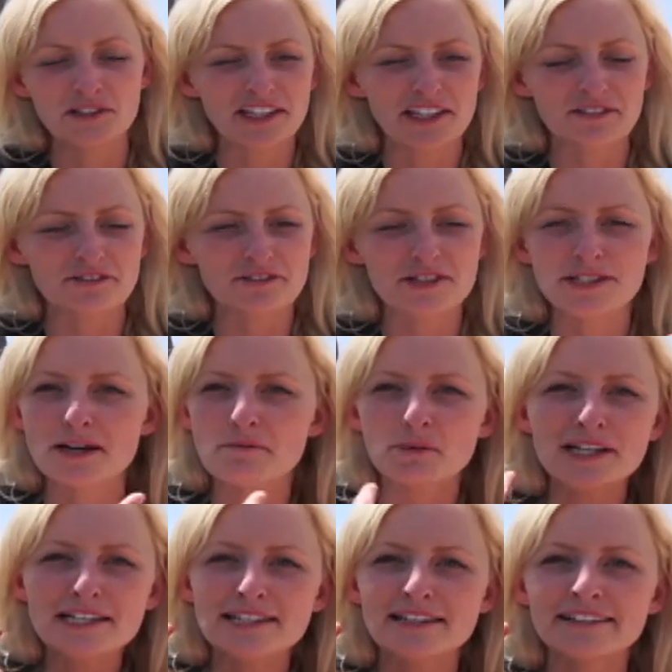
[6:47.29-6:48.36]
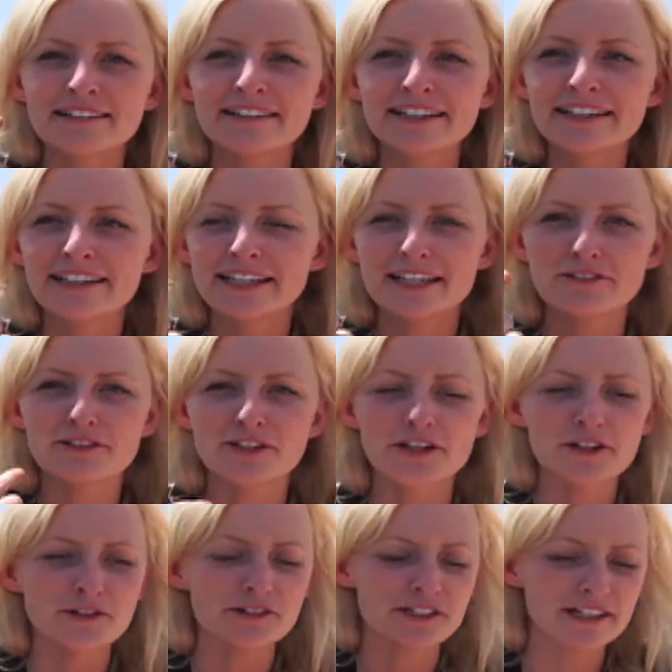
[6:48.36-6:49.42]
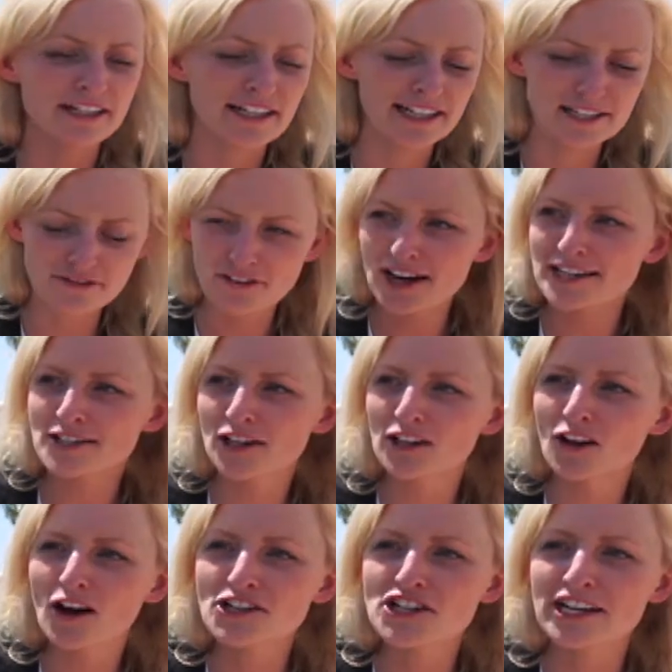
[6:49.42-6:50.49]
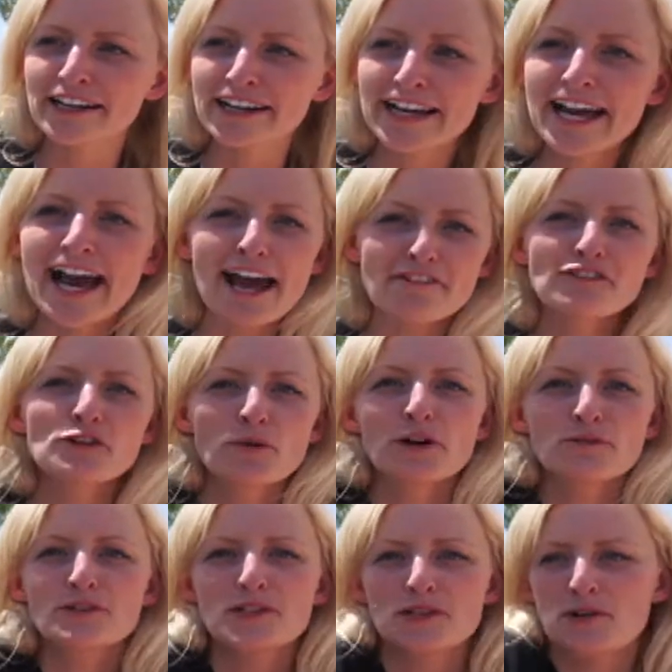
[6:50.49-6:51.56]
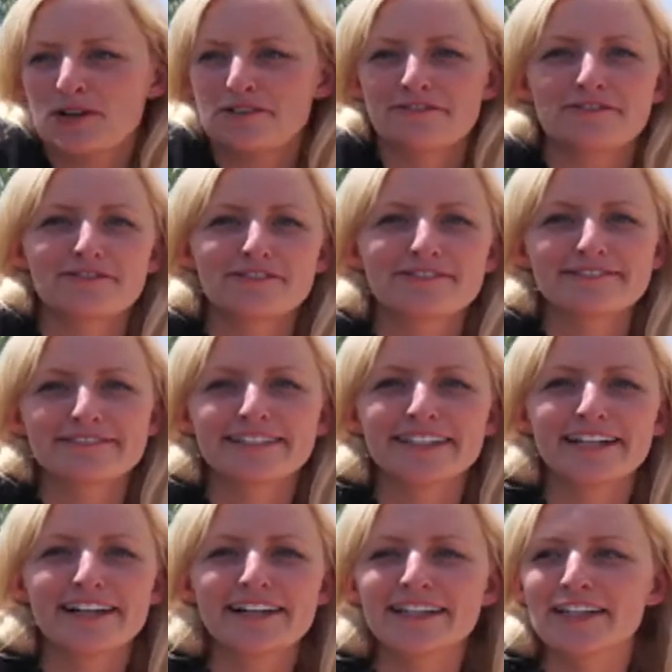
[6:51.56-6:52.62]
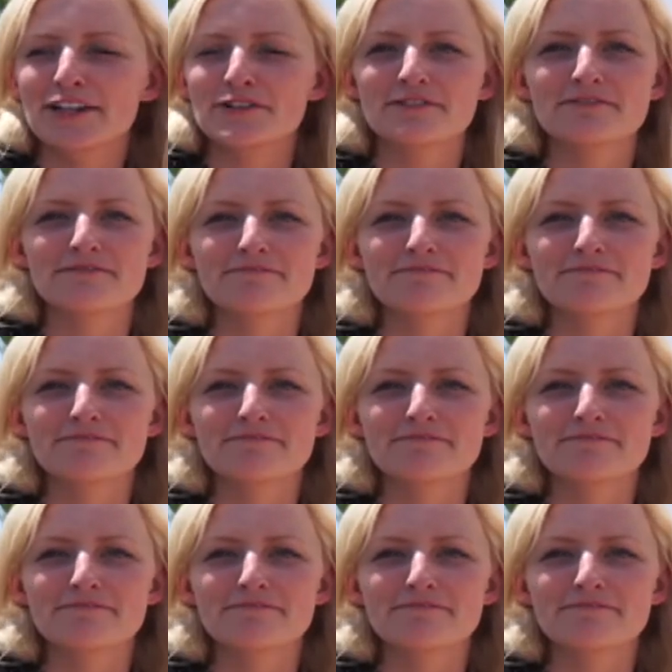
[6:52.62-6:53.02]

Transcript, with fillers: Like for some reason, even though it defies all logic, everyone was sort of, you know,